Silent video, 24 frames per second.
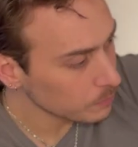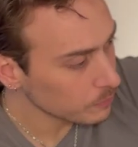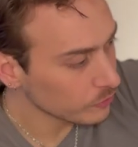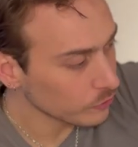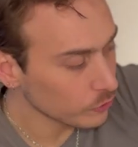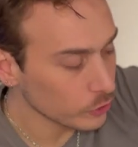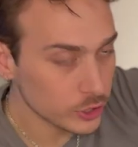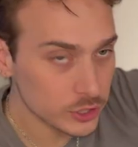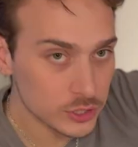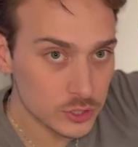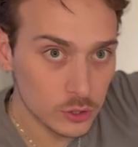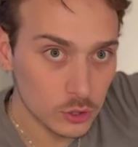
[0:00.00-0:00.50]

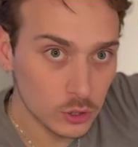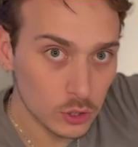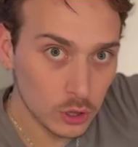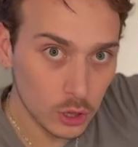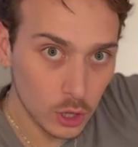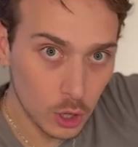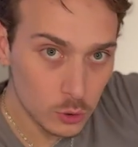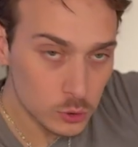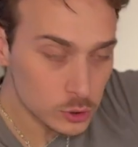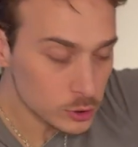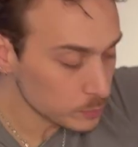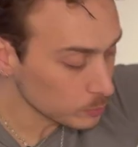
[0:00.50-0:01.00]
for it to
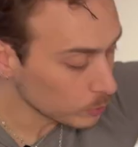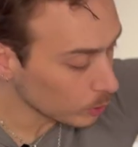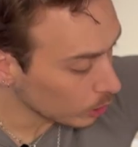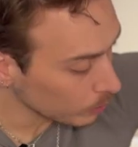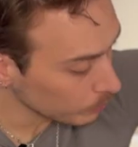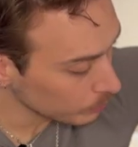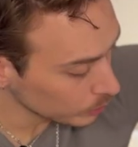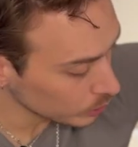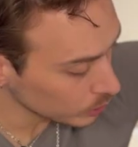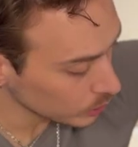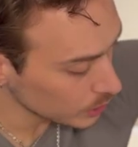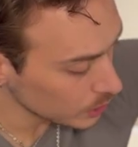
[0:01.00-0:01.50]
close
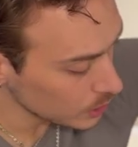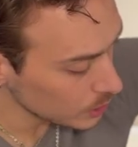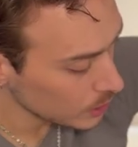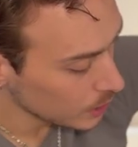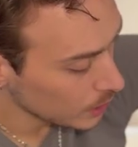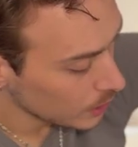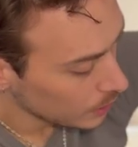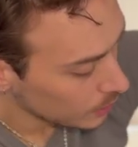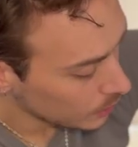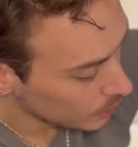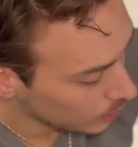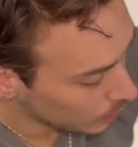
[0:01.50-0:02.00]
properly.
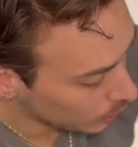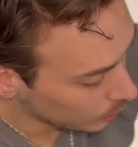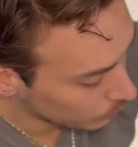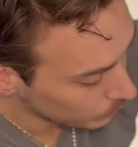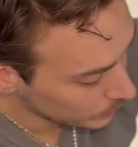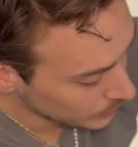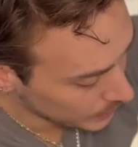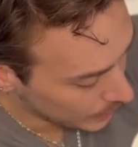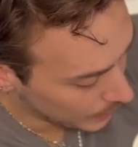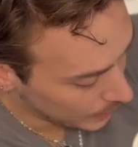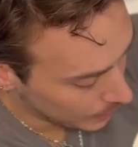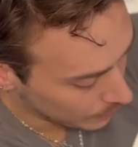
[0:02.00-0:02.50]
We
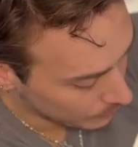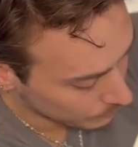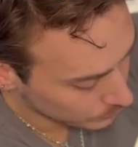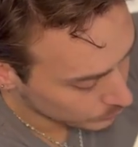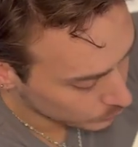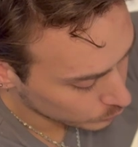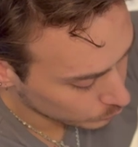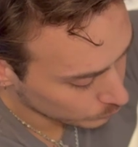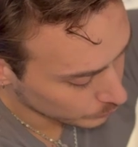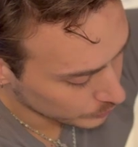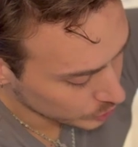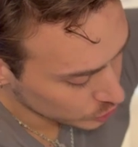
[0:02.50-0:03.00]
have
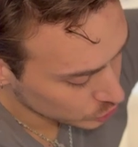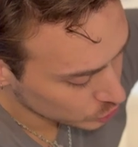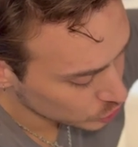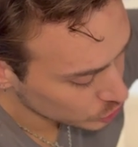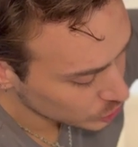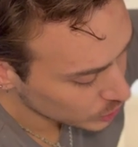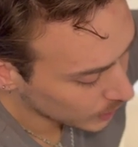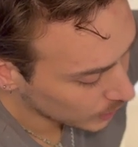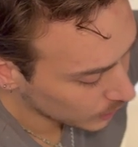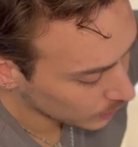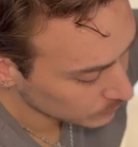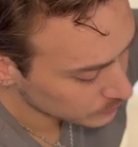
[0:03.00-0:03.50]
3
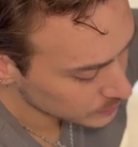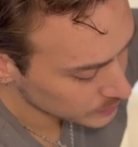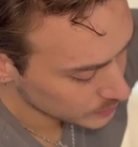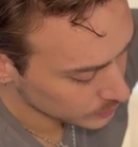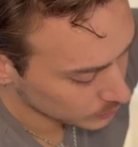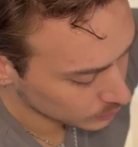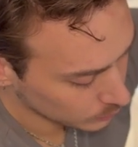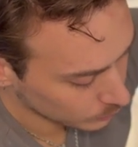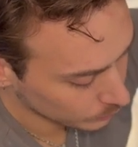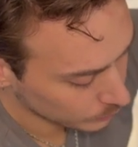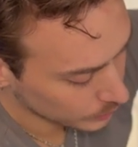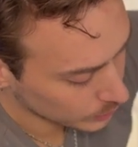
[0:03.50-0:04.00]
shelves,
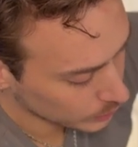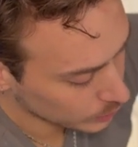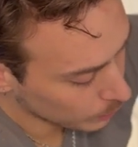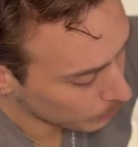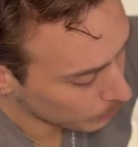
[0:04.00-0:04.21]
including the